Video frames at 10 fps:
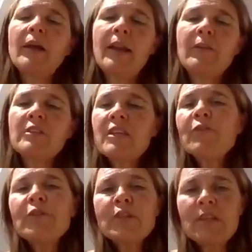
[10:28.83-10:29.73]
Now, the
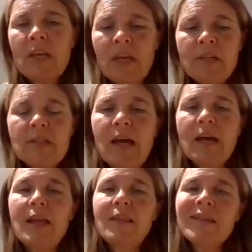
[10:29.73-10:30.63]
difference is
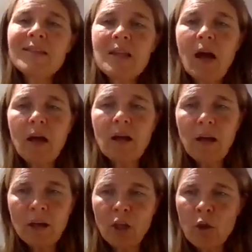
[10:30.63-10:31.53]
that in this
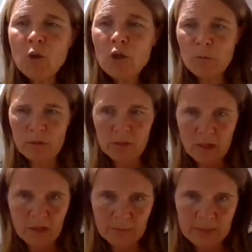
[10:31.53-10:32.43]
unusual
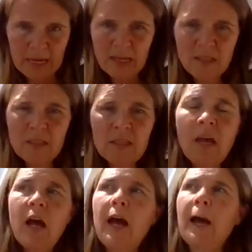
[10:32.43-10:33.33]
circumstance,
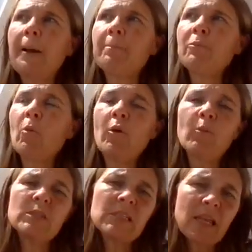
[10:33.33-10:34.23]

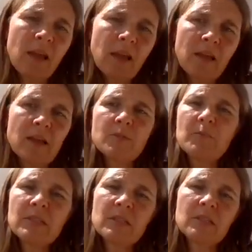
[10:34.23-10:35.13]
what we're seeing is
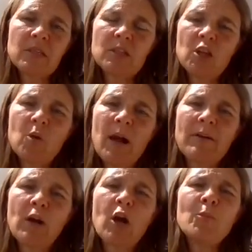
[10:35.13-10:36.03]
businesses who
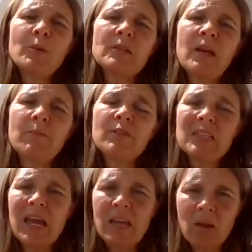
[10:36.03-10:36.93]
have opened up for
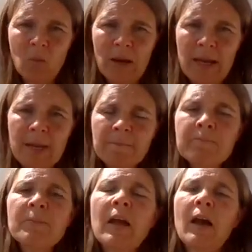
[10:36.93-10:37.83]
takeaway
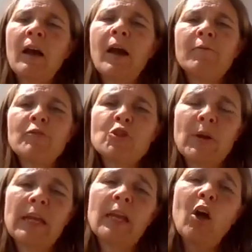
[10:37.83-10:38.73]
and for
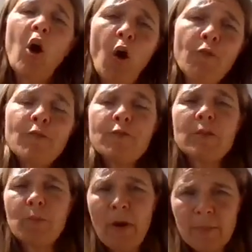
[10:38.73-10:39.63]
drinking off of
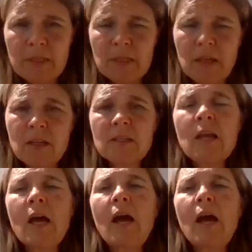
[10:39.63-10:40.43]
the premises